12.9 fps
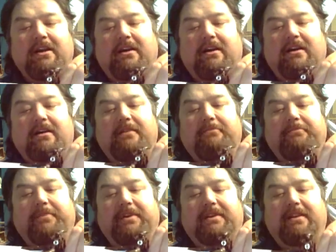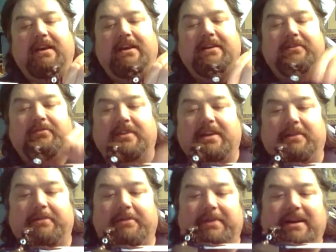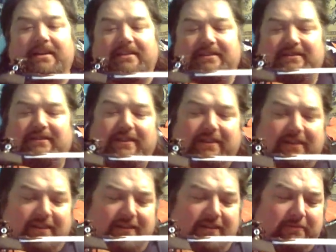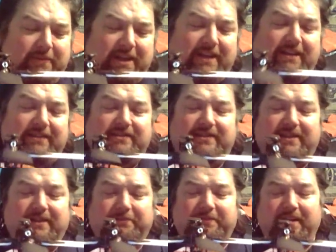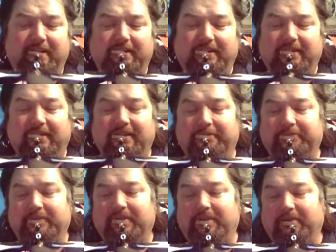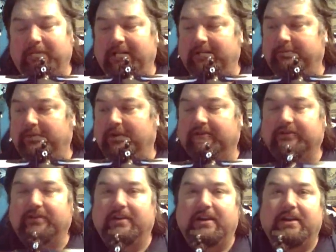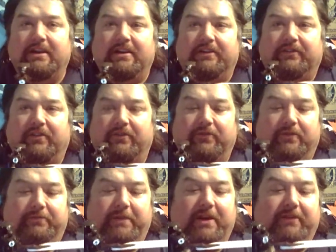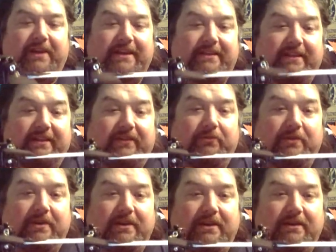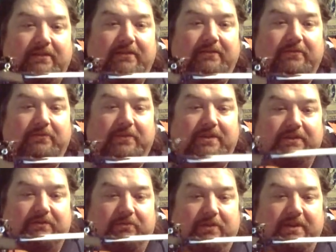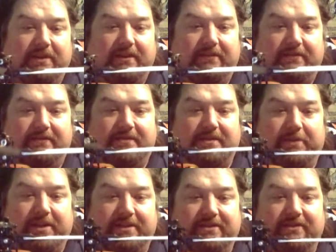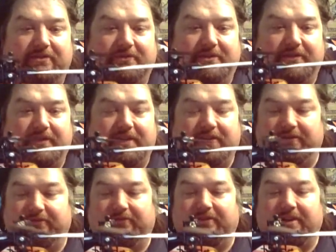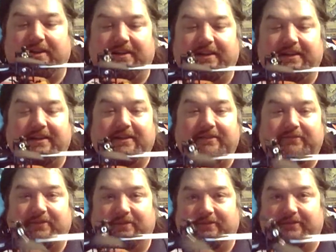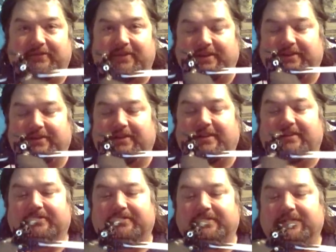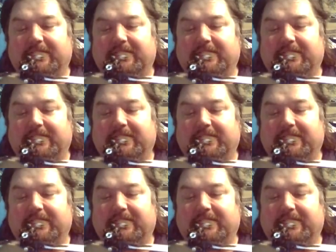But guys would come in and buy these and like, oh man, I just keep tearing it up, you know, buying parts. So for a matter of fact, this one was one that somebody sold because they couldn't fly it, and I got it for $100, which